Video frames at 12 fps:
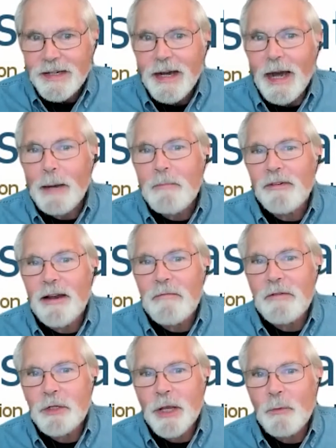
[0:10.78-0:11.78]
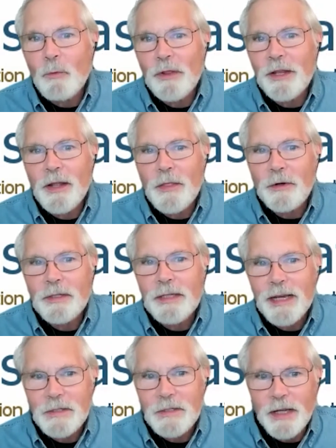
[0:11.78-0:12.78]
I'm Fred Fishkin with another
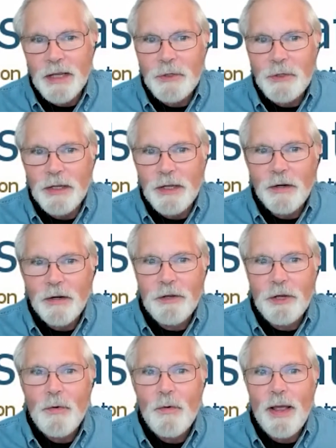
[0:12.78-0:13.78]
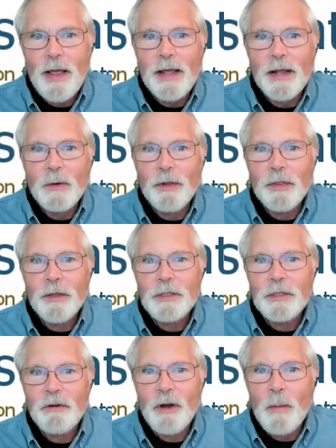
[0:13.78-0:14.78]
Techstination interview, and with us
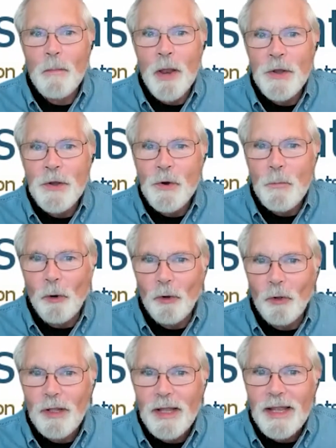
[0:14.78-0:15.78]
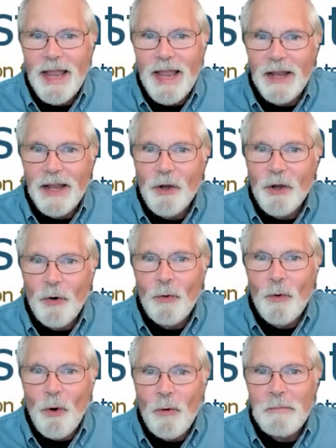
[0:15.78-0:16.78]
from Noopl, N O
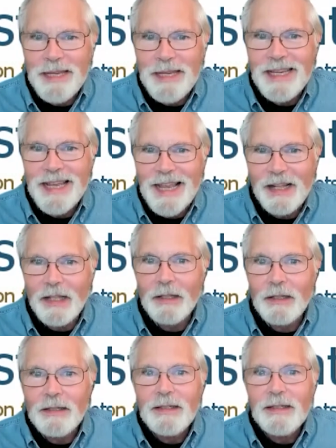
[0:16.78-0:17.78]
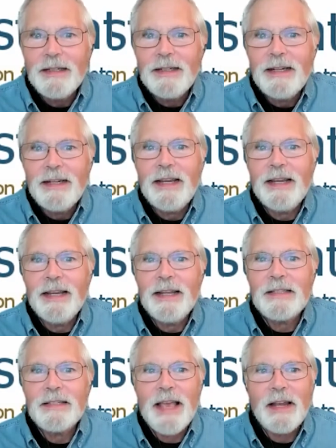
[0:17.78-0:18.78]
O P L,
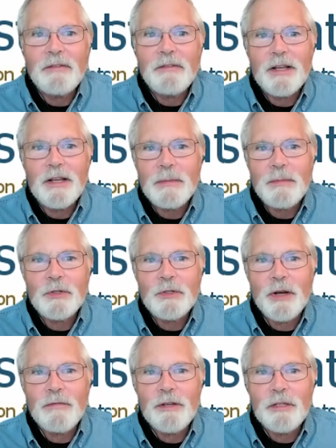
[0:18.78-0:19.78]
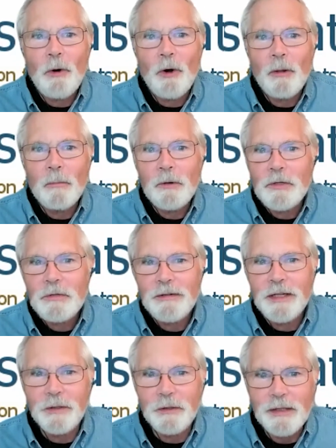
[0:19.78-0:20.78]
is Head of Customer Service, Paul
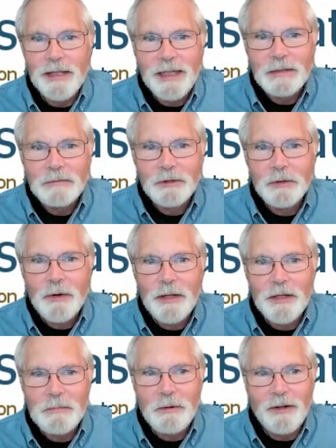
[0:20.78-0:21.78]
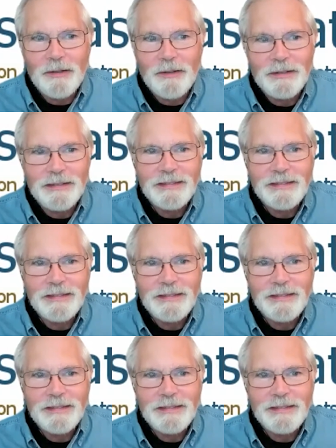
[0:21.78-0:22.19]
Burchfield. Thanks for joining us, Paul.